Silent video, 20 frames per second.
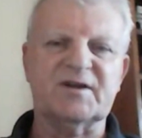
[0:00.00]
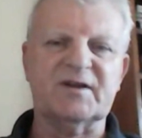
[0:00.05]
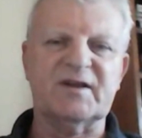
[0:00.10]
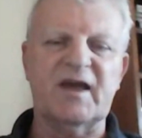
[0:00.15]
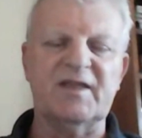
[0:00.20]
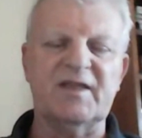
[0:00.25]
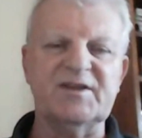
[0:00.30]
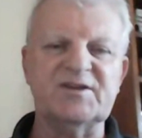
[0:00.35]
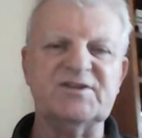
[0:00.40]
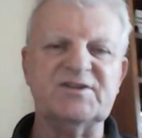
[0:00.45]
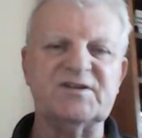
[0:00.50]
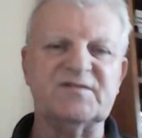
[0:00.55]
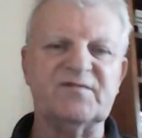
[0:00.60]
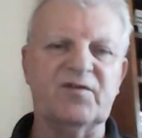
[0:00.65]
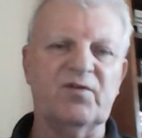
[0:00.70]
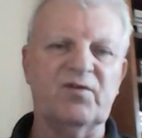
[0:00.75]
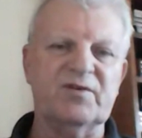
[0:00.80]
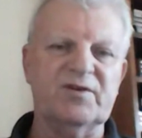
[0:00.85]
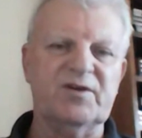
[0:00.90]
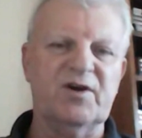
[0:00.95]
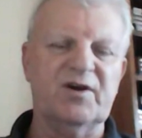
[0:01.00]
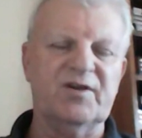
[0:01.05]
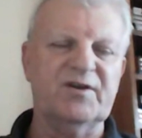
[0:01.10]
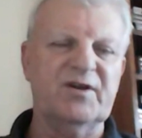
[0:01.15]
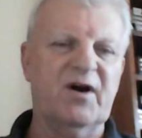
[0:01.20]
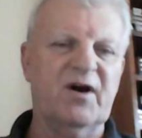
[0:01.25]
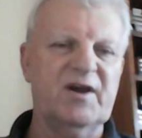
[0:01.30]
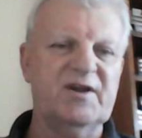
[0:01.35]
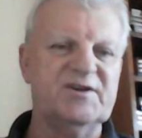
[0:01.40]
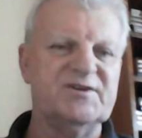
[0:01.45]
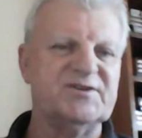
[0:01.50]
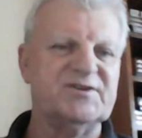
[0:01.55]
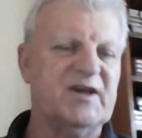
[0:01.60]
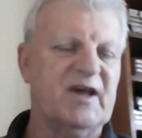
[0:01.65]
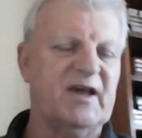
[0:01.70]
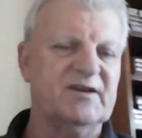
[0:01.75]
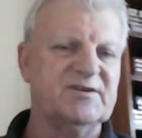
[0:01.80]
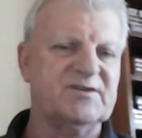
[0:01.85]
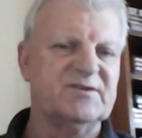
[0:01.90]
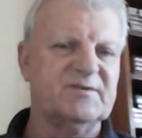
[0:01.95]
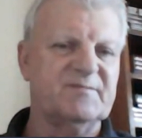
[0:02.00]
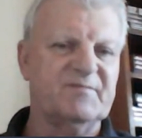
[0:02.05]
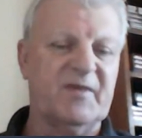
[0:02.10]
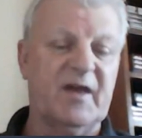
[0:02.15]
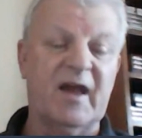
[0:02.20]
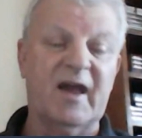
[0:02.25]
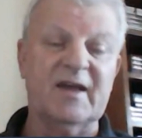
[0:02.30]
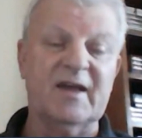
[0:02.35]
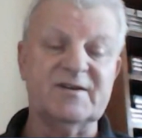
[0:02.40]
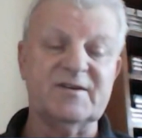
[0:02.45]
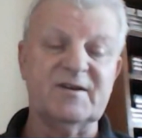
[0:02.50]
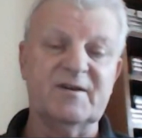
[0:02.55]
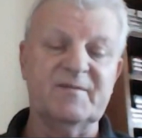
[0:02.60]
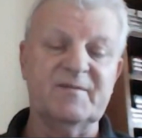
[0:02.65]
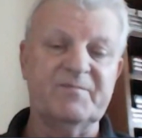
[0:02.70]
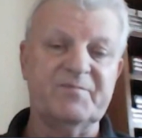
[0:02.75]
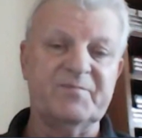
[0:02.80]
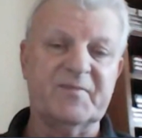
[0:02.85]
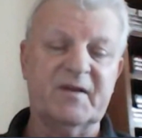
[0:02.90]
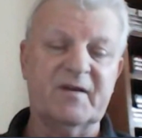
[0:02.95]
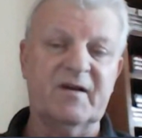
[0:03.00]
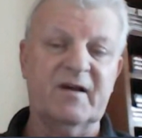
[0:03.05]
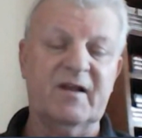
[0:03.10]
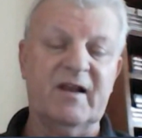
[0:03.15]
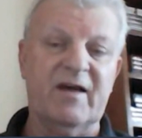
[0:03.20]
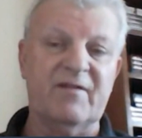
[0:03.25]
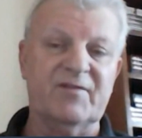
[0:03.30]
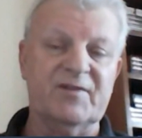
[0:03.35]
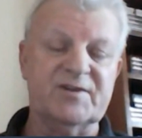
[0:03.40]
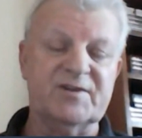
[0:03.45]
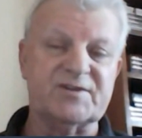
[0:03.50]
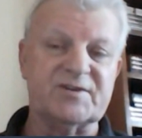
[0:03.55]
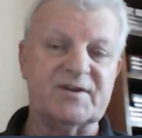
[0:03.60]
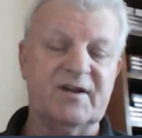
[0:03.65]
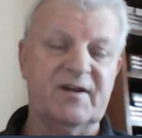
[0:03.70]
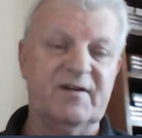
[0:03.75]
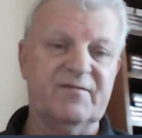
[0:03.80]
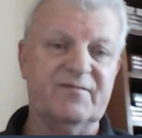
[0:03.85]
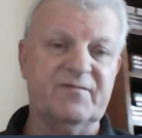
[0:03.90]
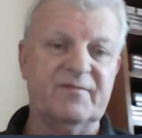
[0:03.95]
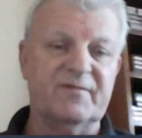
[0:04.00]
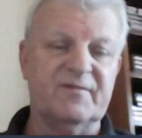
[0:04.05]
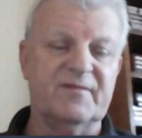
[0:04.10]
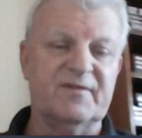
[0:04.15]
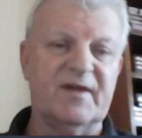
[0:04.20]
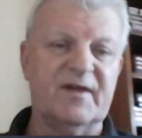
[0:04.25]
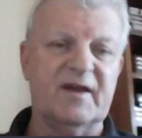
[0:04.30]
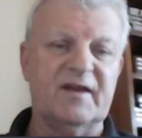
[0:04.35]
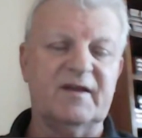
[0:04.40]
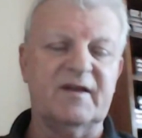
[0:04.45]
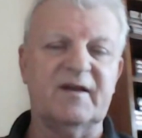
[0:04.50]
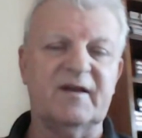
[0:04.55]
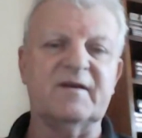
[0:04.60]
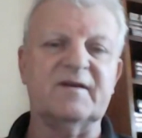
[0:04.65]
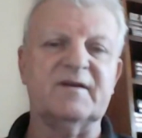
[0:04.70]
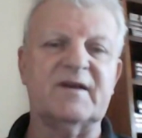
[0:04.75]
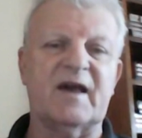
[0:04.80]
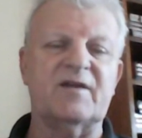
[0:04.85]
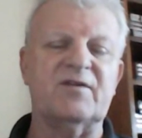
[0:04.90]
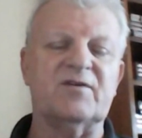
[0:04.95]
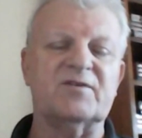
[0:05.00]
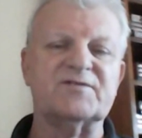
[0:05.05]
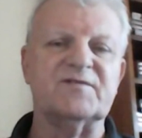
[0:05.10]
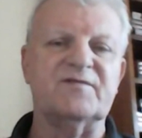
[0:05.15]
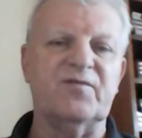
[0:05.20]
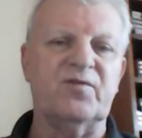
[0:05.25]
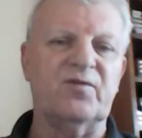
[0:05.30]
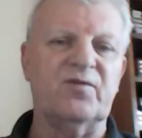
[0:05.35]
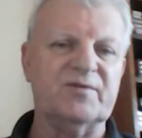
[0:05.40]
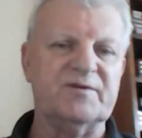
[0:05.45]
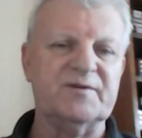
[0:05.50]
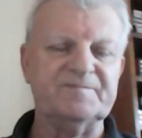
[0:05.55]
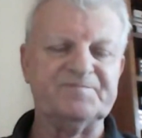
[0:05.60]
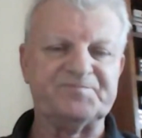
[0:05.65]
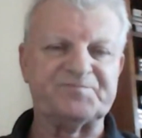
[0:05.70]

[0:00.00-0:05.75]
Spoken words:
Again, this is for year 9s, 10s and 11s if they cannot afford